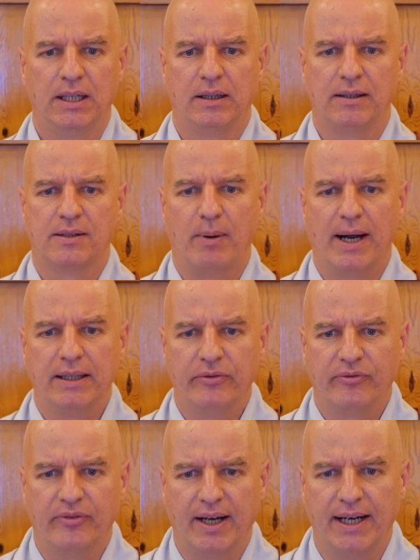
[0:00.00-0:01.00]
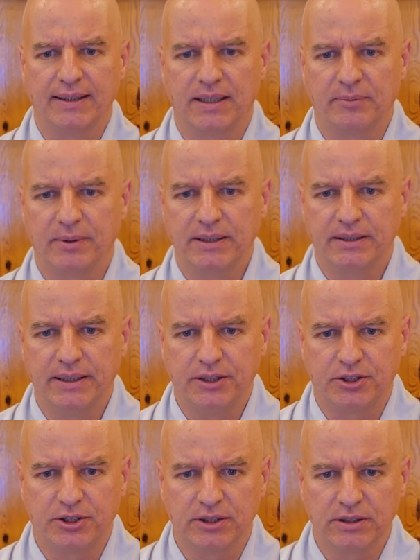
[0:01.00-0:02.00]
despite the fact that
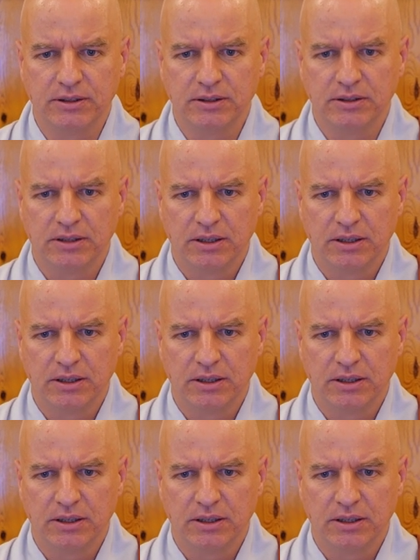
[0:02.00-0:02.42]
meditation